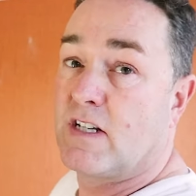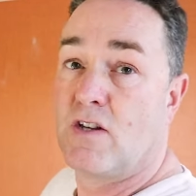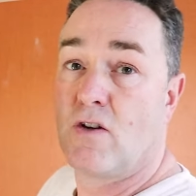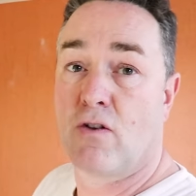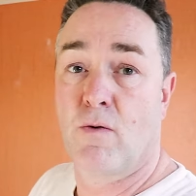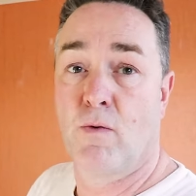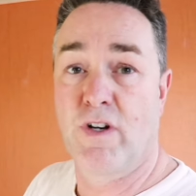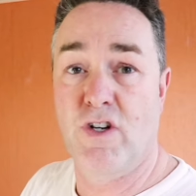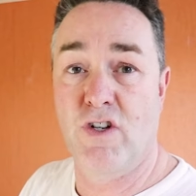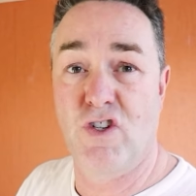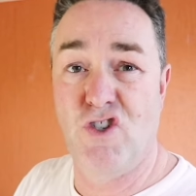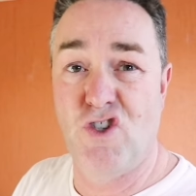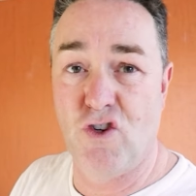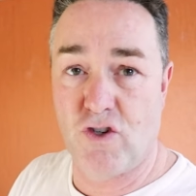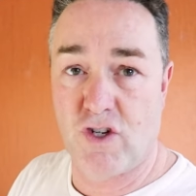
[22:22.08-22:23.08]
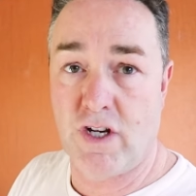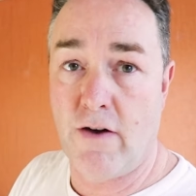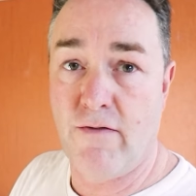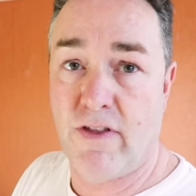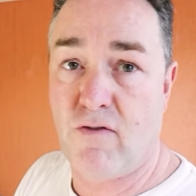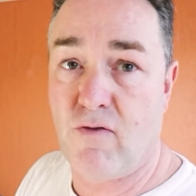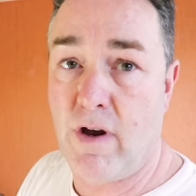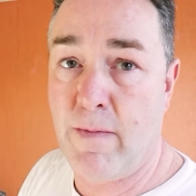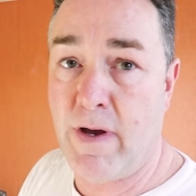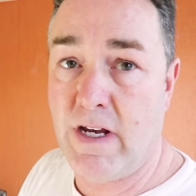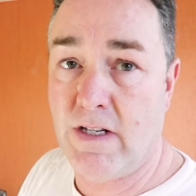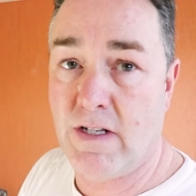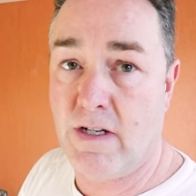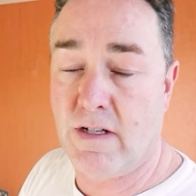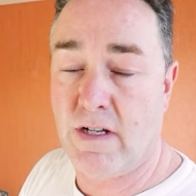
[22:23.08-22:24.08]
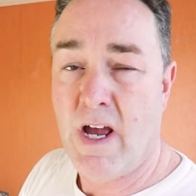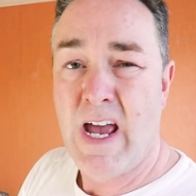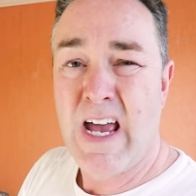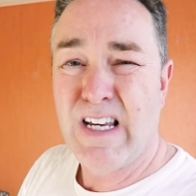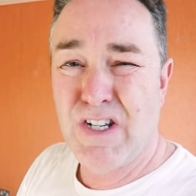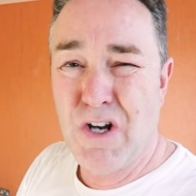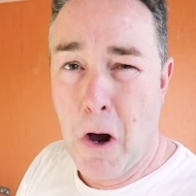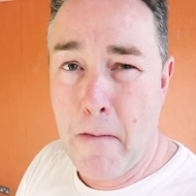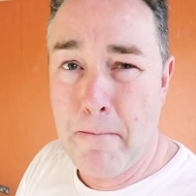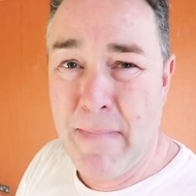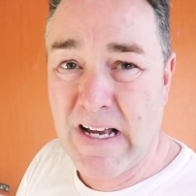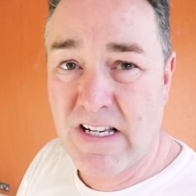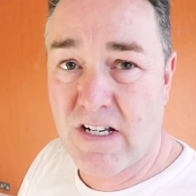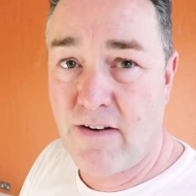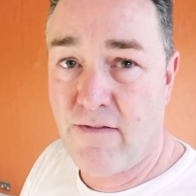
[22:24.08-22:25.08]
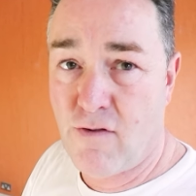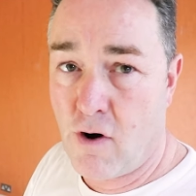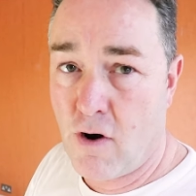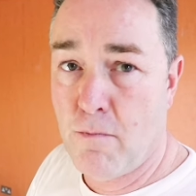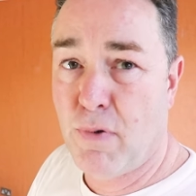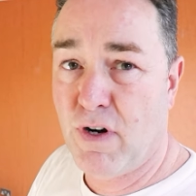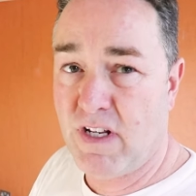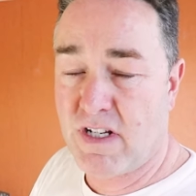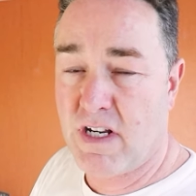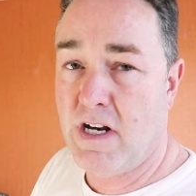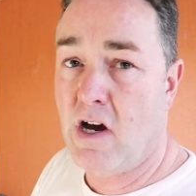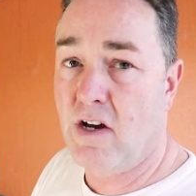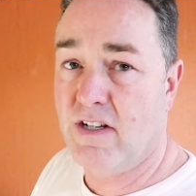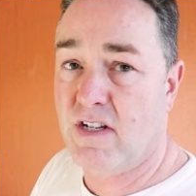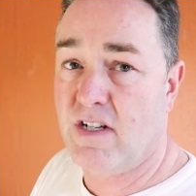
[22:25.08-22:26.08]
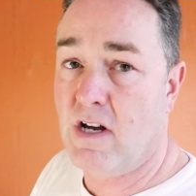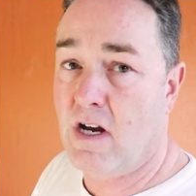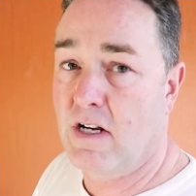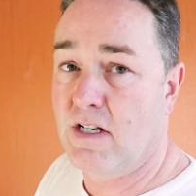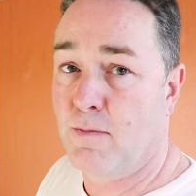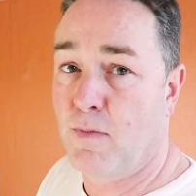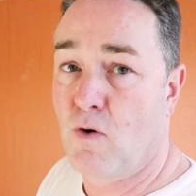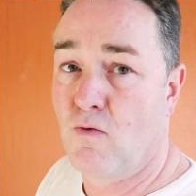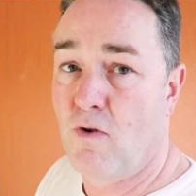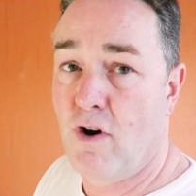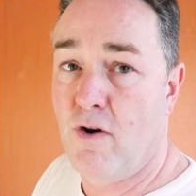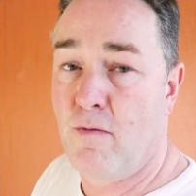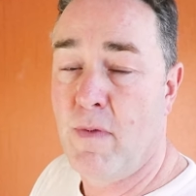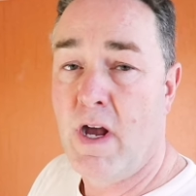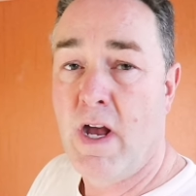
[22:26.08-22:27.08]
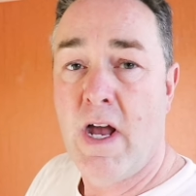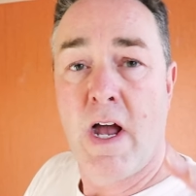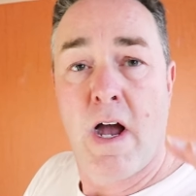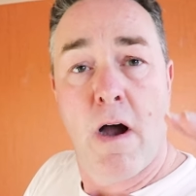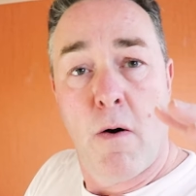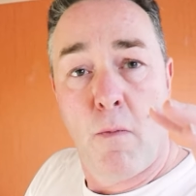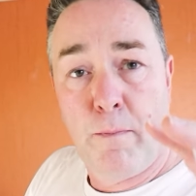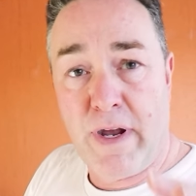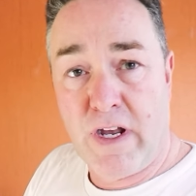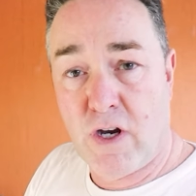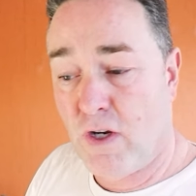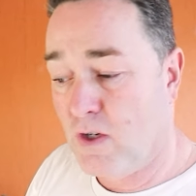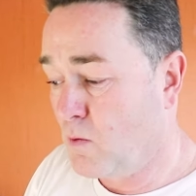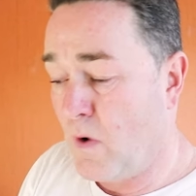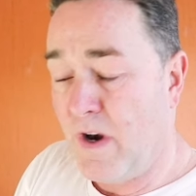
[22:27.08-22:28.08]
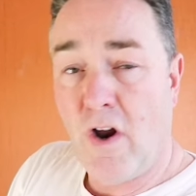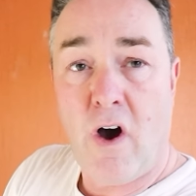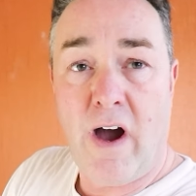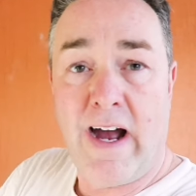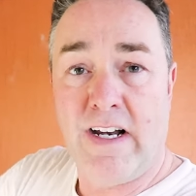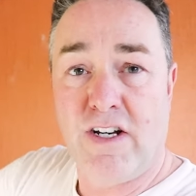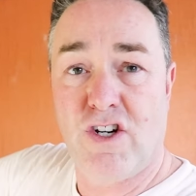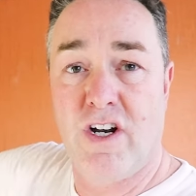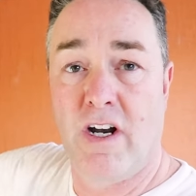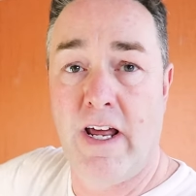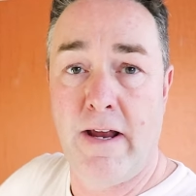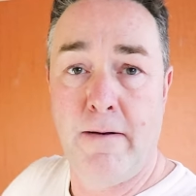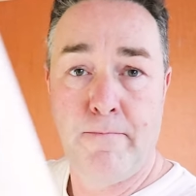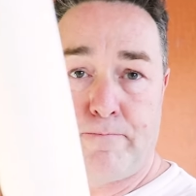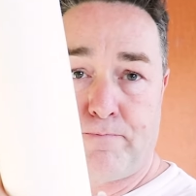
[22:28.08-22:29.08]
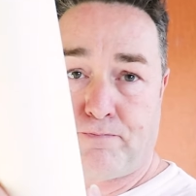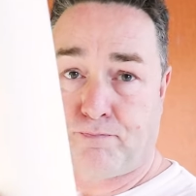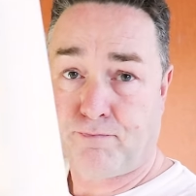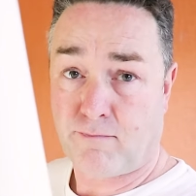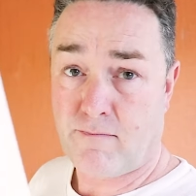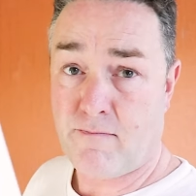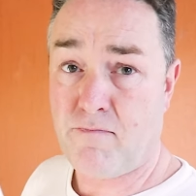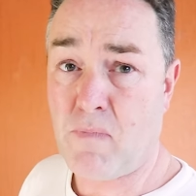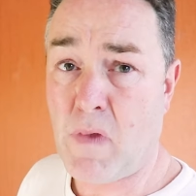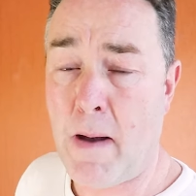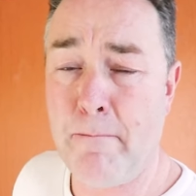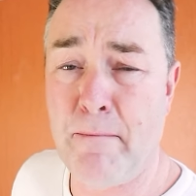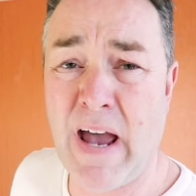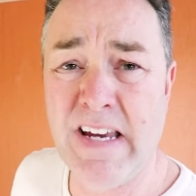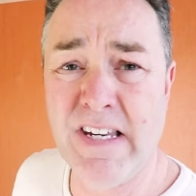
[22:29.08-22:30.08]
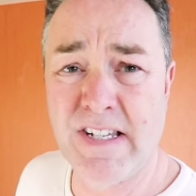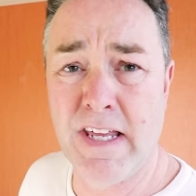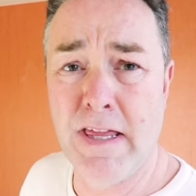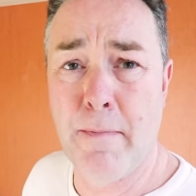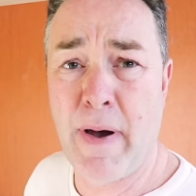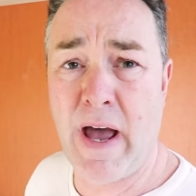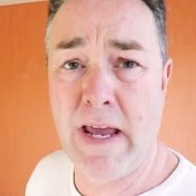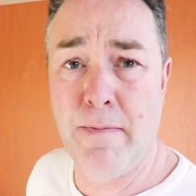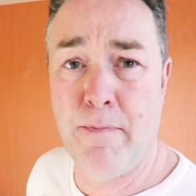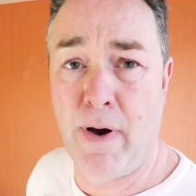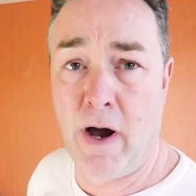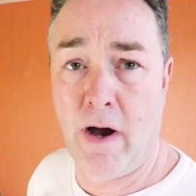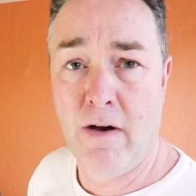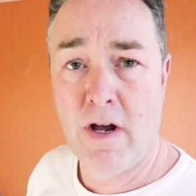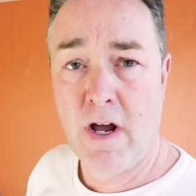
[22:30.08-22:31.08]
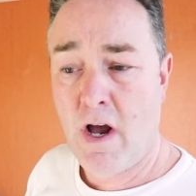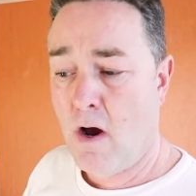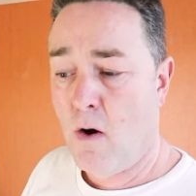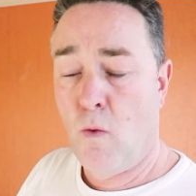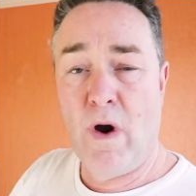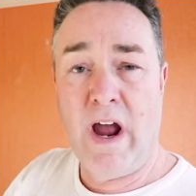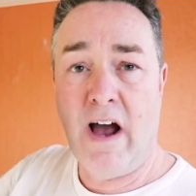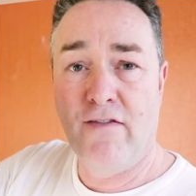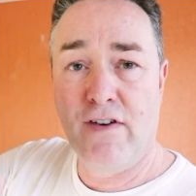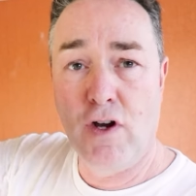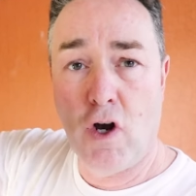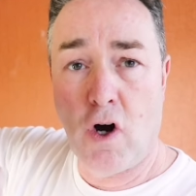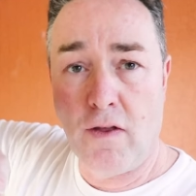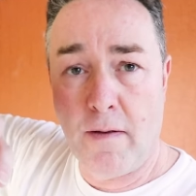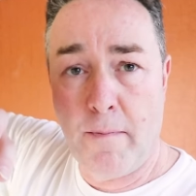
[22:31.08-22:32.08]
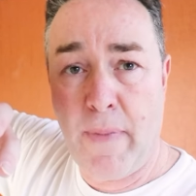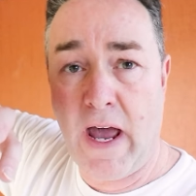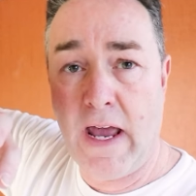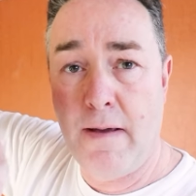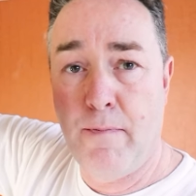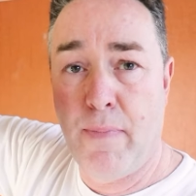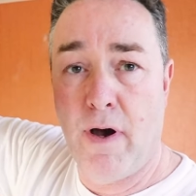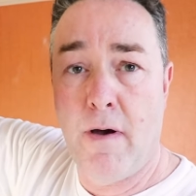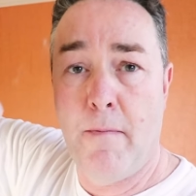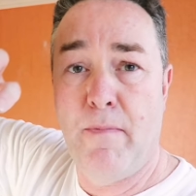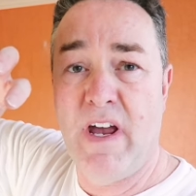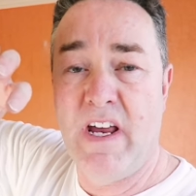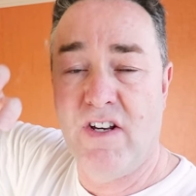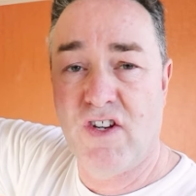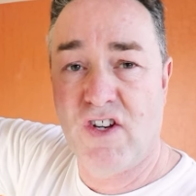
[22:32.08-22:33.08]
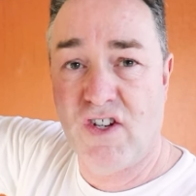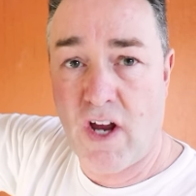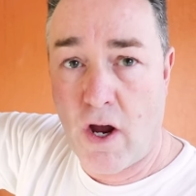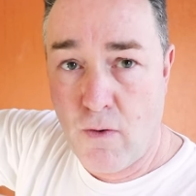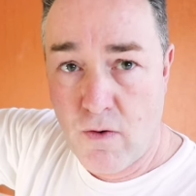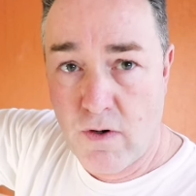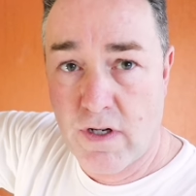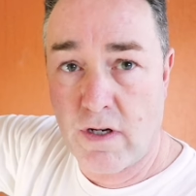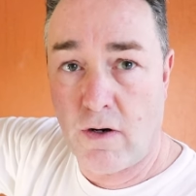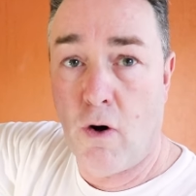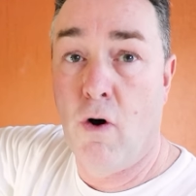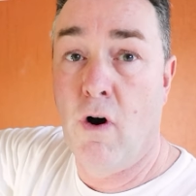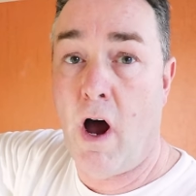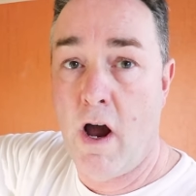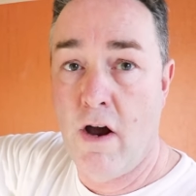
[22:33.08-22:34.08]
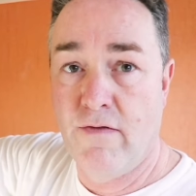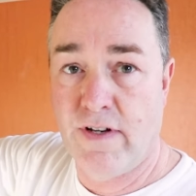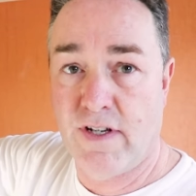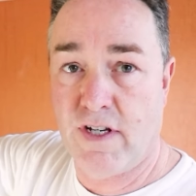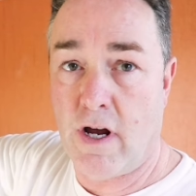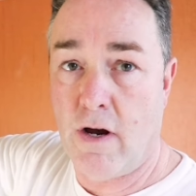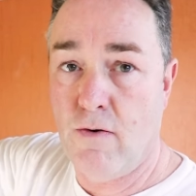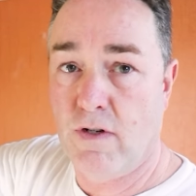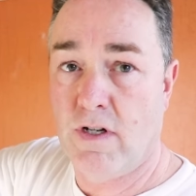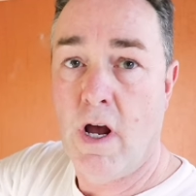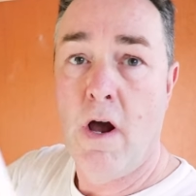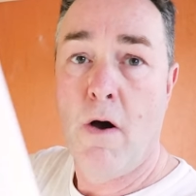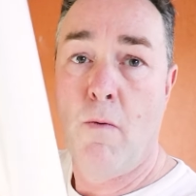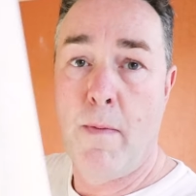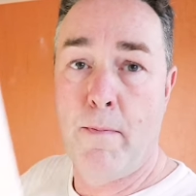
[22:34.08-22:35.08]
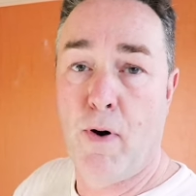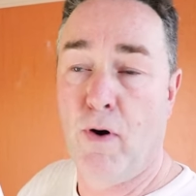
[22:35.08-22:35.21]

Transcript: to the other, which is just over 3 meters. It's not a massive room, but it's a nice sizable room. Because we're not actually pasting the paper, we haven't got the paper being soaked or over soaked. We're